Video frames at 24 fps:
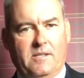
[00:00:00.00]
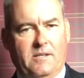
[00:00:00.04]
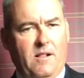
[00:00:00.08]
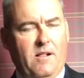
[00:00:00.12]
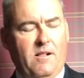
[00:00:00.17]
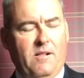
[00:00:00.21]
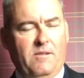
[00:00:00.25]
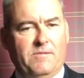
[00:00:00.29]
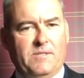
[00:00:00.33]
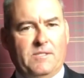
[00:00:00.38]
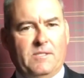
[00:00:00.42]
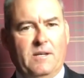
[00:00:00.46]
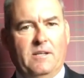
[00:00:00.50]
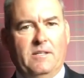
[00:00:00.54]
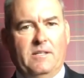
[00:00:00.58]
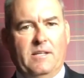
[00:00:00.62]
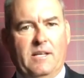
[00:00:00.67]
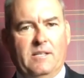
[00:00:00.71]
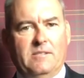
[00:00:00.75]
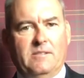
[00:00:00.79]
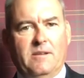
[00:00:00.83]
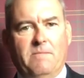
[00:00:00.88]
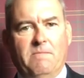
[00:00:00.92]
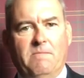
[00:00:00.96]
All of a sudden,
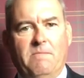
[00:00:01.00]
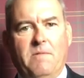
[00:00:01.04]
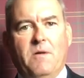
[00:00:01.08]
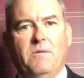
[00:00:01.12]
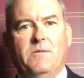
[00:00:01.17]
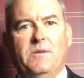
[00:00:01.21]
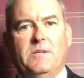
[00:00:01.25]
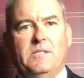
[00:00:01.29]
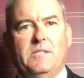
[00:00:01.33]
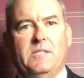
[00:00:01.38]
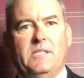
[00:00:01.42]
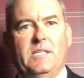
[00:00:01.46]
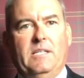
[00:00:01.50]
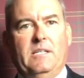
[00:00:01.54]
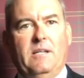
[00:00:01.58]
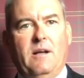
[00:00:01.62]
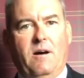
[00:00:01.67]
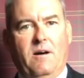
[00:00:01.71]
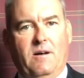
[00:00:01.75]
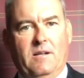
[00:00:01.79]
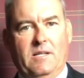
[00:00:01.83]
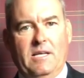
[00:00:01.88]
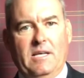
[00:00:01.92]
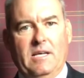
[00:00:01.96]
as I'm focusing
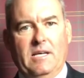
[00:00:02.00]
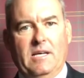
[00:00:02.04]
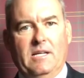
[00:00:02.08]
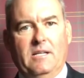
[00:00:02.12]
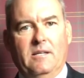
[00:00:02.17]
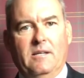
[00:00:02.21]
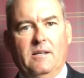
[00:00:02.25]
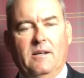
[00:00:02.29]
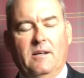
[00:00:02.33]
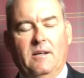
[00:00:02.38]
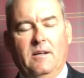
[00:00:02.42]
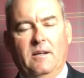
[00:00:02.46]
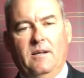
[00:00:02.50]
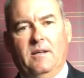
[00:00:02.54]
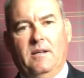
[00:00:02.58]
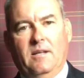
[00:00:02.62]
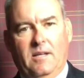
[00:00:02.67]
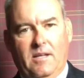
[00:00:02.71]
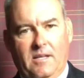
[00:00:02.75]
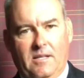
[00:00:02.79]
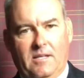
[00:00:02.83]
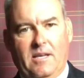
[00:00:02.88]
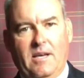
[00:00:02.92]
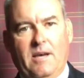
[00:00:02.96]
on it,
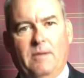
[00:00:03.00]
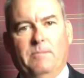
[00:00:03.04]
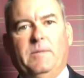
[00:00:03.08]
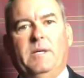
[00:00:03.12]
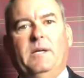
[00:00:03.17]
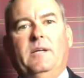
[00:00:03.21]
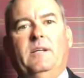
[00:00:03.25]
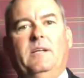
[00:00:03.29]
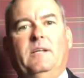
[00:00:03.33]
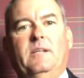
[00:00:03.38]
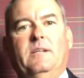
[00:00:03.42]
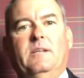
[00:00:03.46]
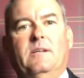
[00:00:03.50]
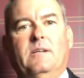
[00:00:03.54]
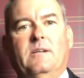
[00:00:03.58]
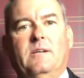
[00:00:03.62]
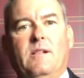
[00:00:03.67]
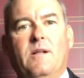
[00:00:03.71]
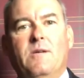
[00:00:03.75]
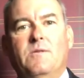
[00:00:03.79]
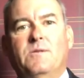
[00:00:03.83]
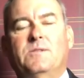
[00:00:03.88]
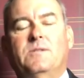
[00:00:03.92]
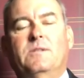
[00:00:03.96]
it kept getting
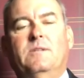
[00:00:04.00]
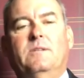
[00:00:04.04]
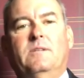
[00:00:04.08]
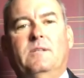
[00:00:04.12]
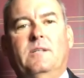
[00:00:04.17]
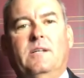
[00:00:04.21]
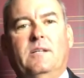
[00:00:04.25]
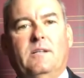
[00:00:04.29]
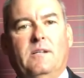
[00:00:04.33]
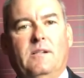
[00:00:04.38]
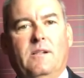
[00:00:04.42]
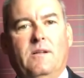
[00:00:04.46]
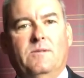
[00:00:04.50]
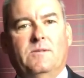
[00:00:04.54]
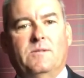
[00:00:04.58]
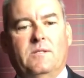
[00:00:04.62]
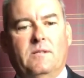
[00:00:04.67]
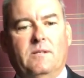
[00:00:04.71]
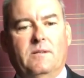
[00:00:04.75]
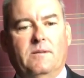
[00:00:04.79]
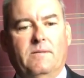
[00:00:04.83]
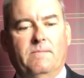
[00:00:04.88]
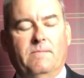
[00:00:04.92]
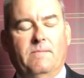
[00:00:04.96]
closer and
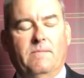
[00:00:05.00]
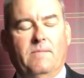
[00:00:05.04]
closer.